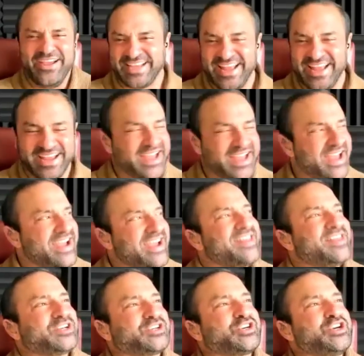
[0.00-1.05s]
he's like,
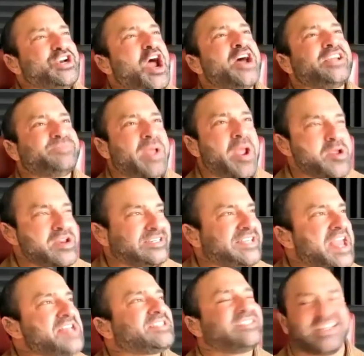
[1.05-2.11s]
the schnozberries
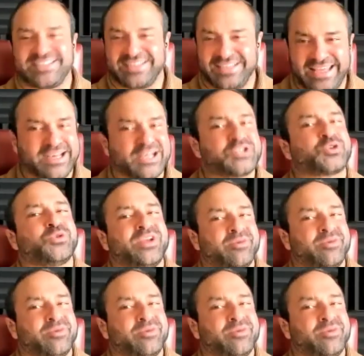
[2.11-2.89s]
taste. He's like licking a tree.